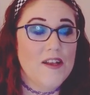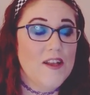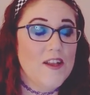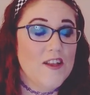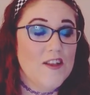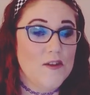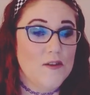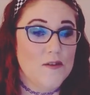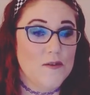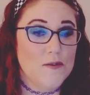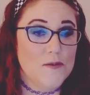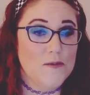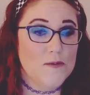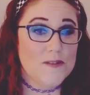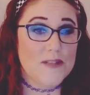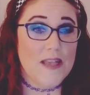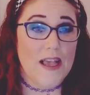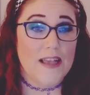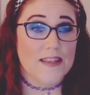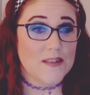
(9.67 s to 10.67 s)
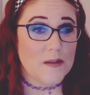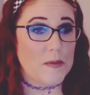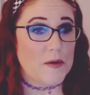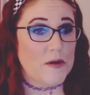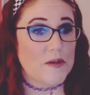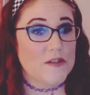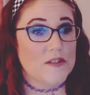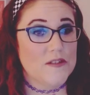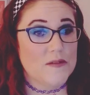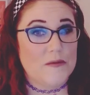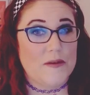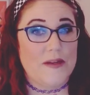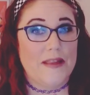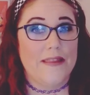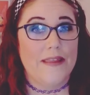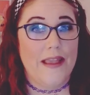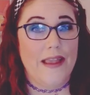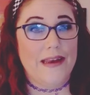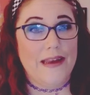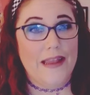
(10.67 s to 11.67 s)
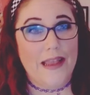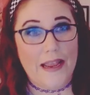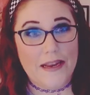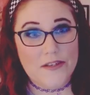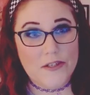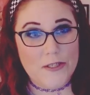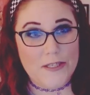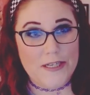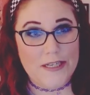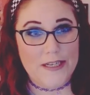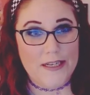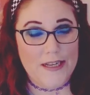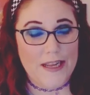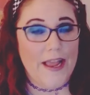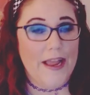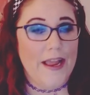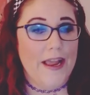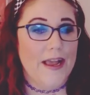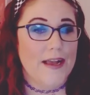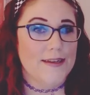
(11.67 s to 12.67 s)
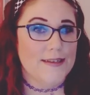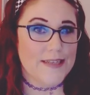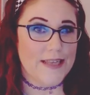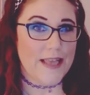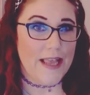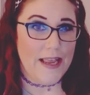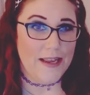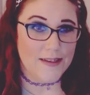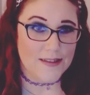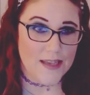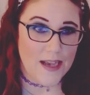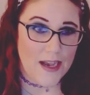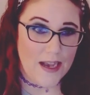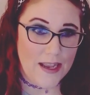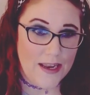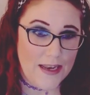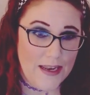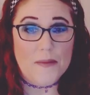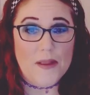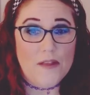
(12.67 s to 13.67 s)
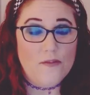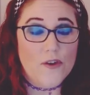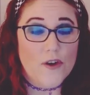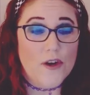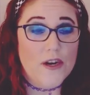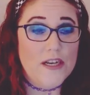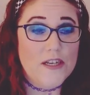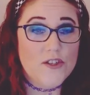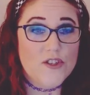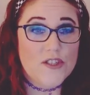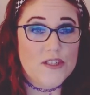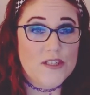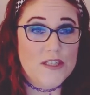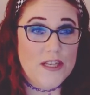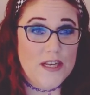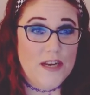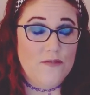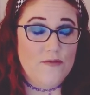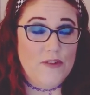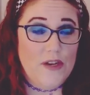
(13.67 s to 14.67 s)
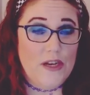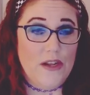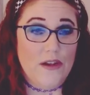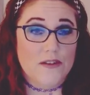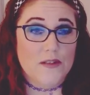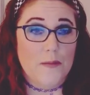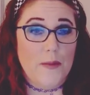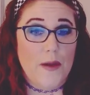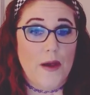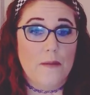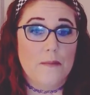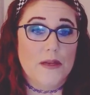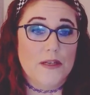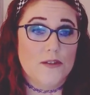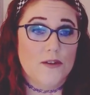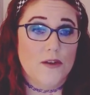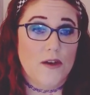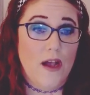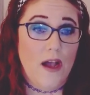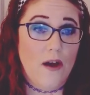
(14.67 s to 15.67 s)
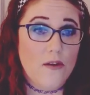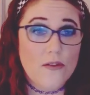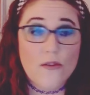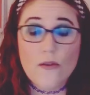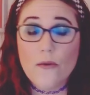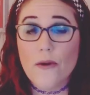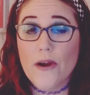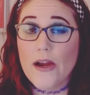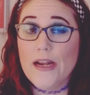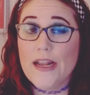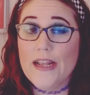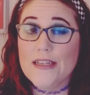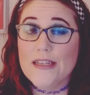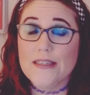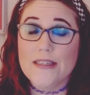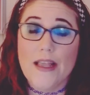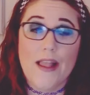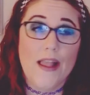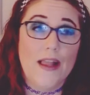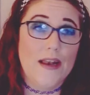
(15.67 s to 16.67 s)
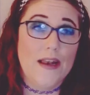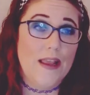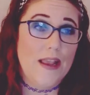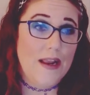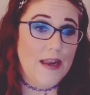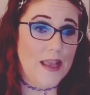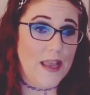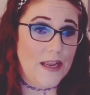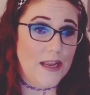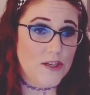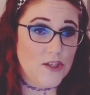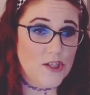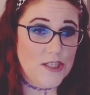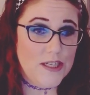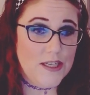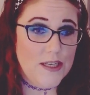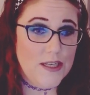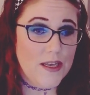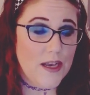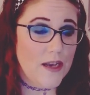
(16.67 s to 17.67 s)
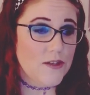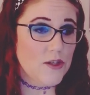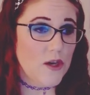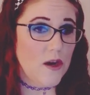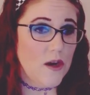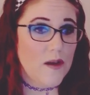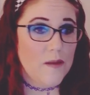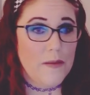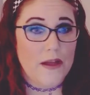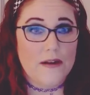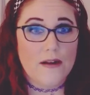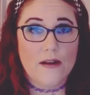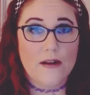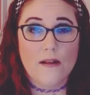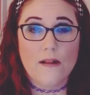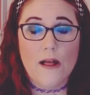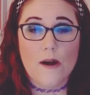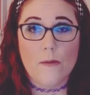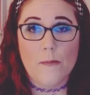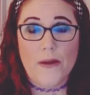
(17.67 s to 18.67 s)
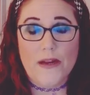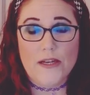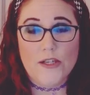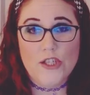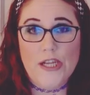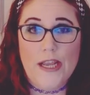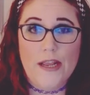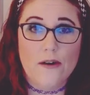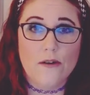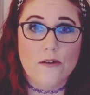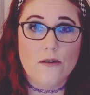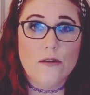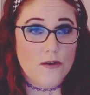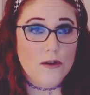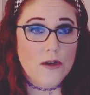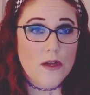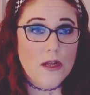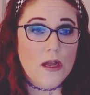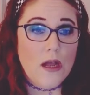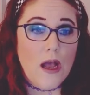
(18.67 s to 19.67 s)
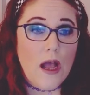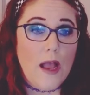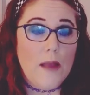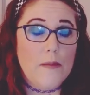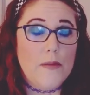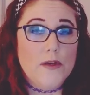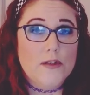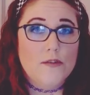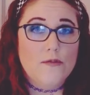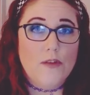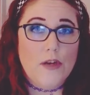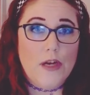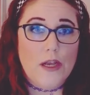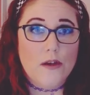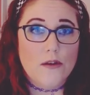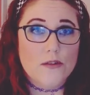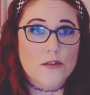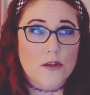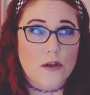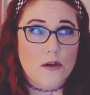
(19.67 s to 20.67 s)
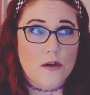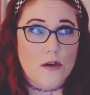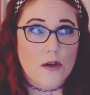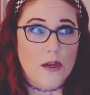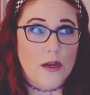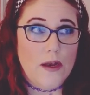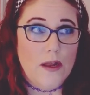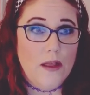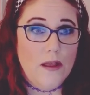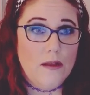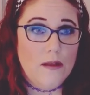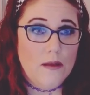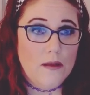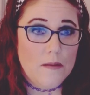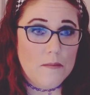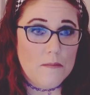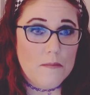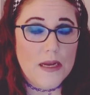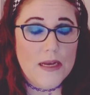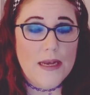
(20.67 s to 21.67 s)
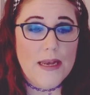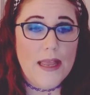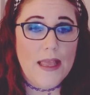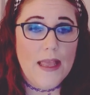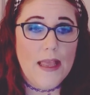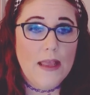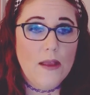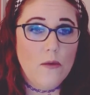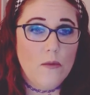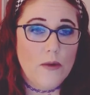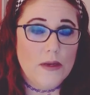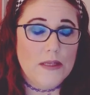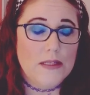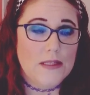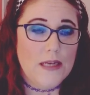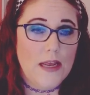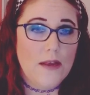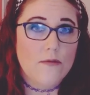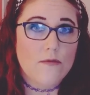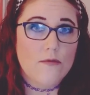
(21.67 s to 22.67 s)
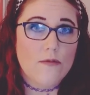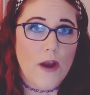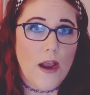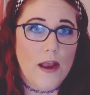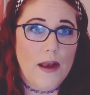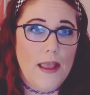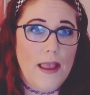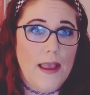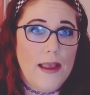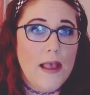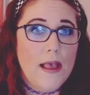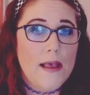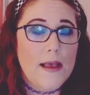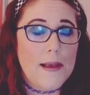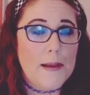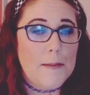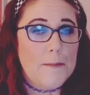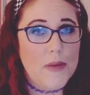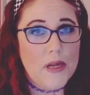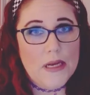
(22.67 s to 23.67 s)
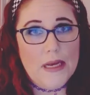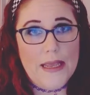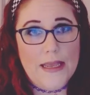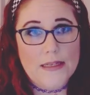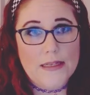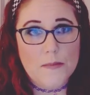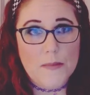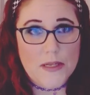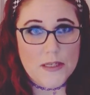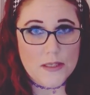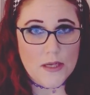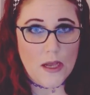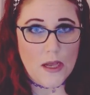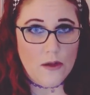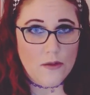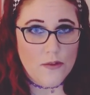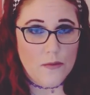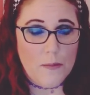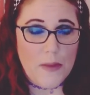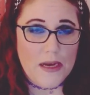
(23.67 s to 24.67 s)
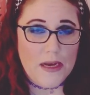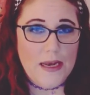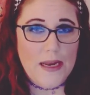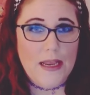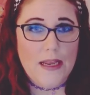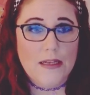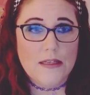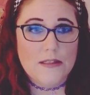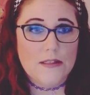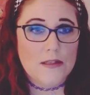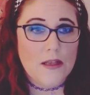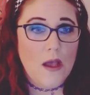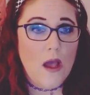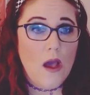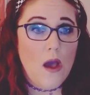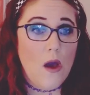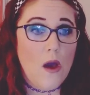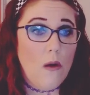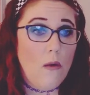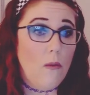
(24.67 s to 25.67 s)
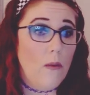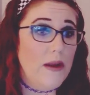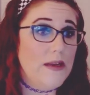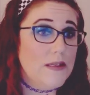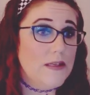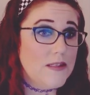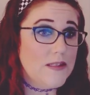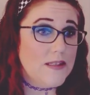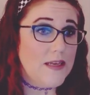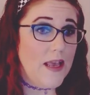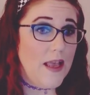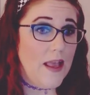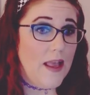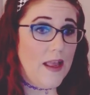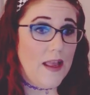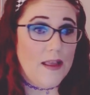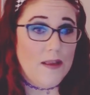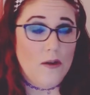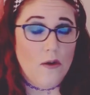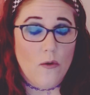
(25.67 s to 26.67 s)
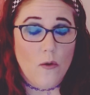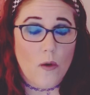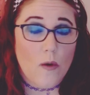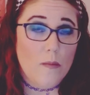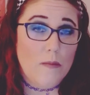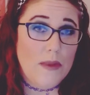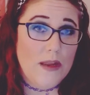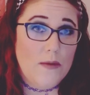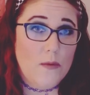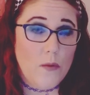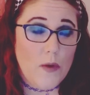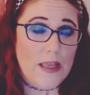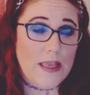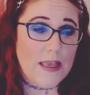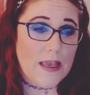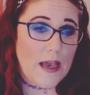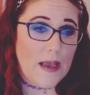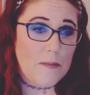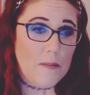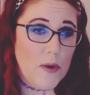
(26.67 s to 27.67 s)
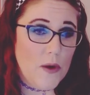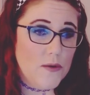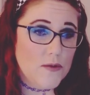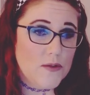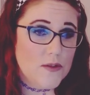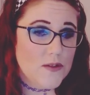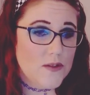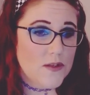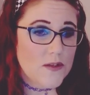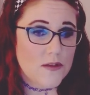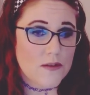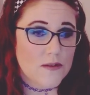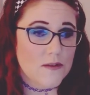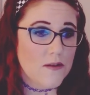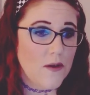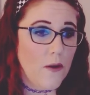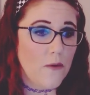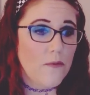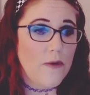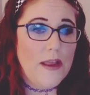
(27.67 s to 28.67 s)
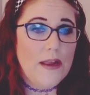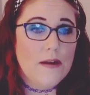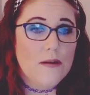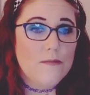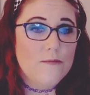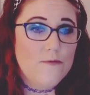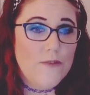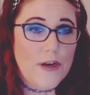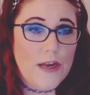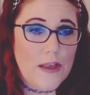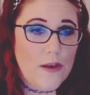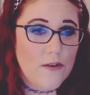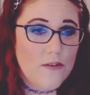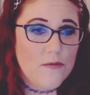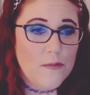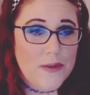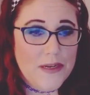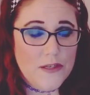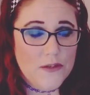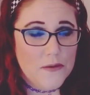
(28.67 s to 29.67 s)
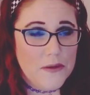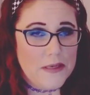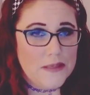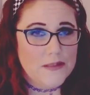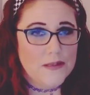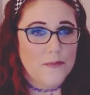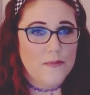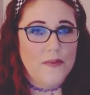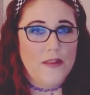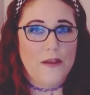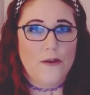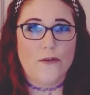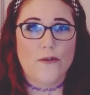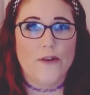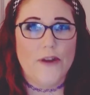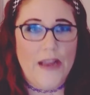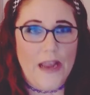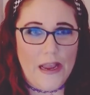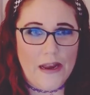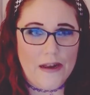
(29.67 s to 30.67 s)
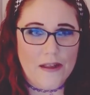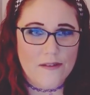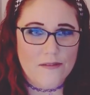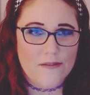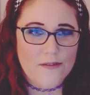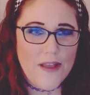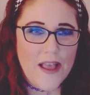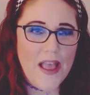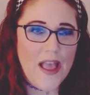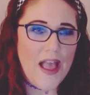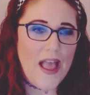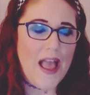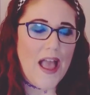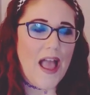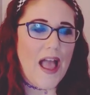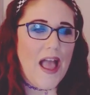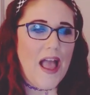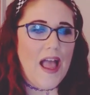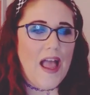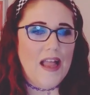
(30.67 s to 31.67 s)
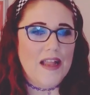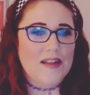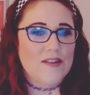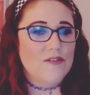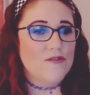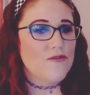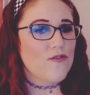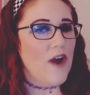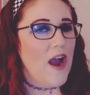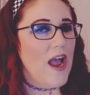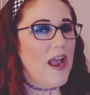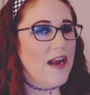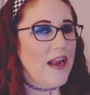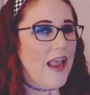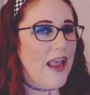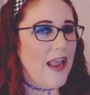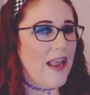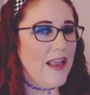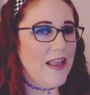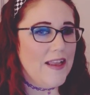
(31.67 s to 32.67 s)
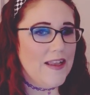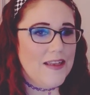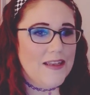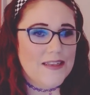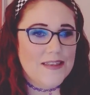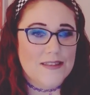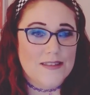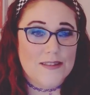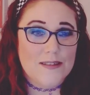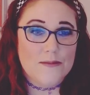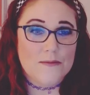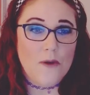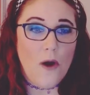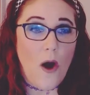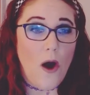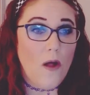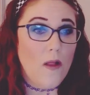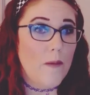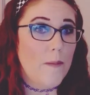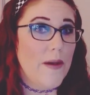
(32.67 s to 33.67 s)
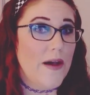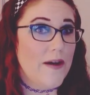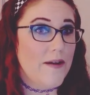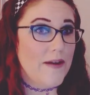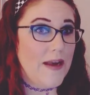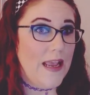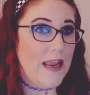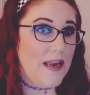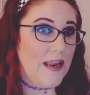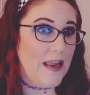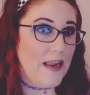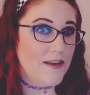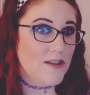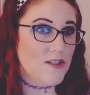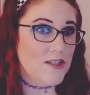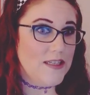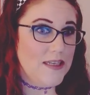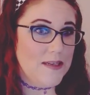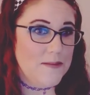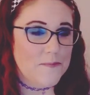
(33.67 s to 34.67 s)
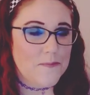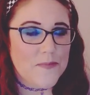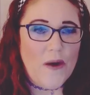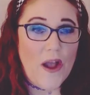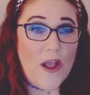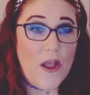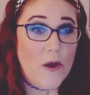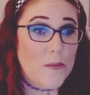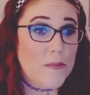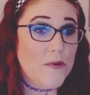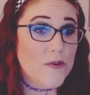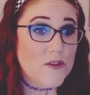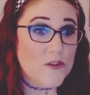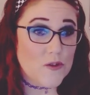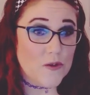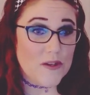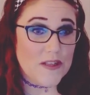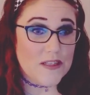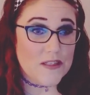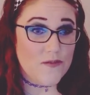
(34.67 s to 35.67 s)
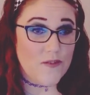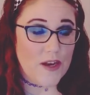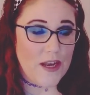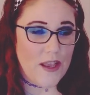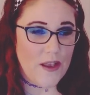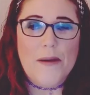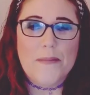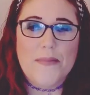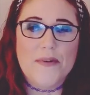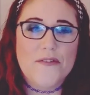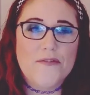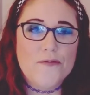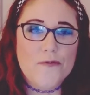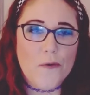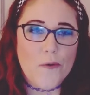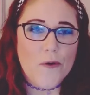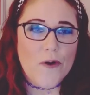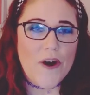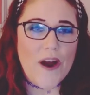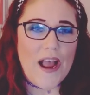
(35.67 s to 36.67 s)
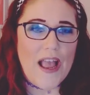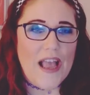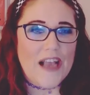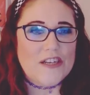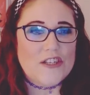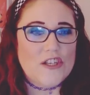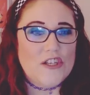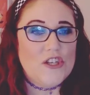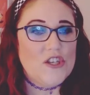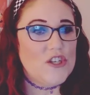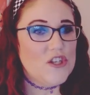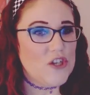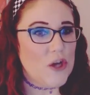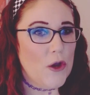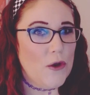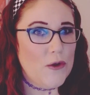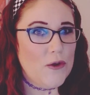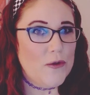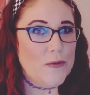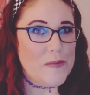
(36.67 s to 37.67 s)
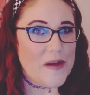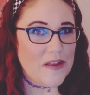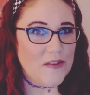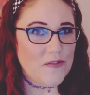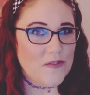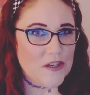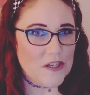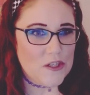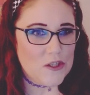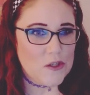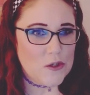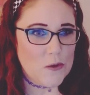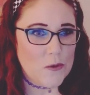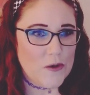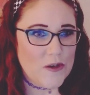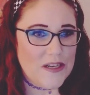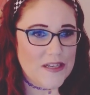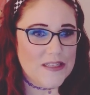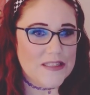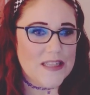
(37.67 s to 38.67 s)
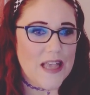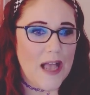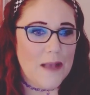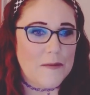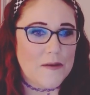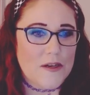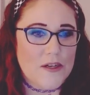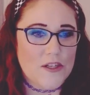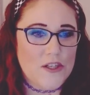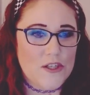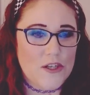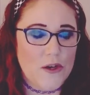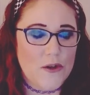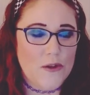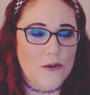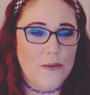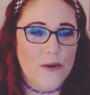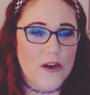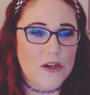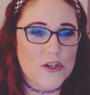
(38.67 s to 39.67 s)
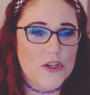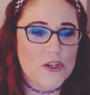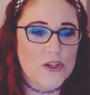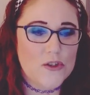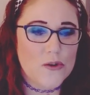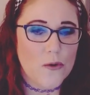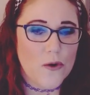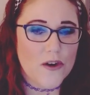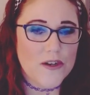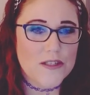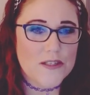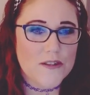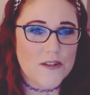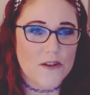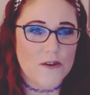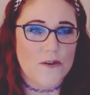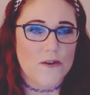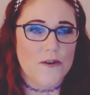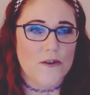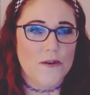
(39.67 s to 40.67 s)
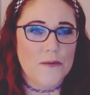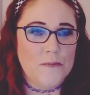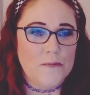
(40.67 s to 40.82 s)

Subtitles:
use as a person with ADHD and anxiety. If you're interested in videos about mental health awareness and ADHD, I talk about it a lot on my channel. I post videos on Monday, Wednesday, and Friday. Monday is Mental Health Mondays. Wednesday or midweek I post a random video of me doing something creative, and Friday is all about ADHD. I hope you enjoy this video. Before I actually show you my fidget toys, I'm going to show you a short little